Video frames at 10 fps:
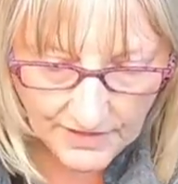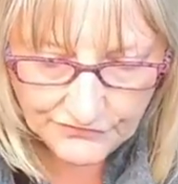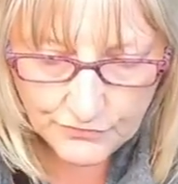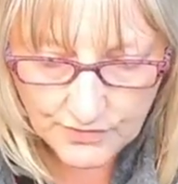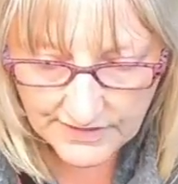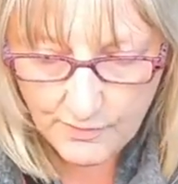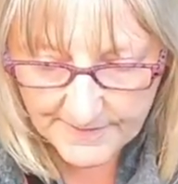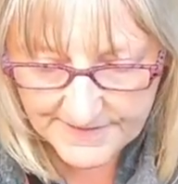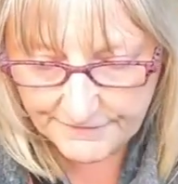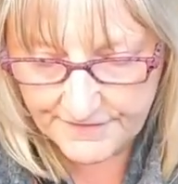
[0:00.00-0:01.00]
So a little
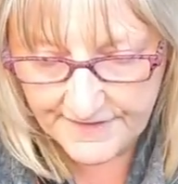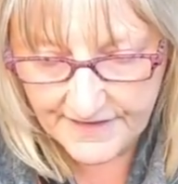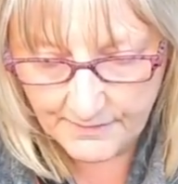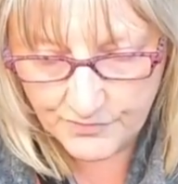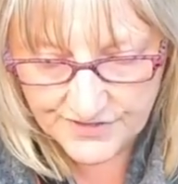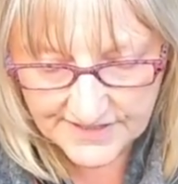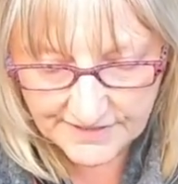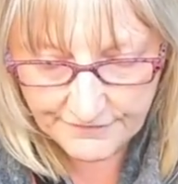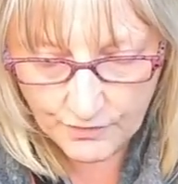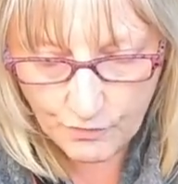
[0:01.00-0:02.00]
bit different there, I'm using a
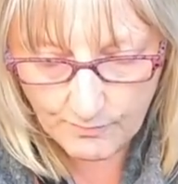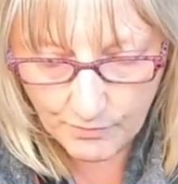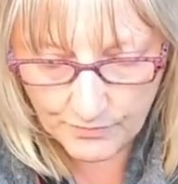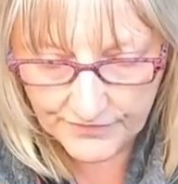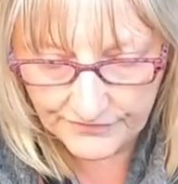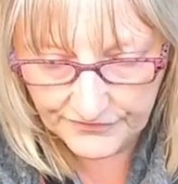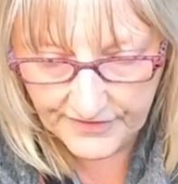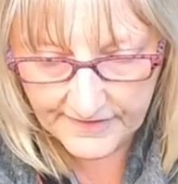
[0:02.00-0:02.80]
different compost.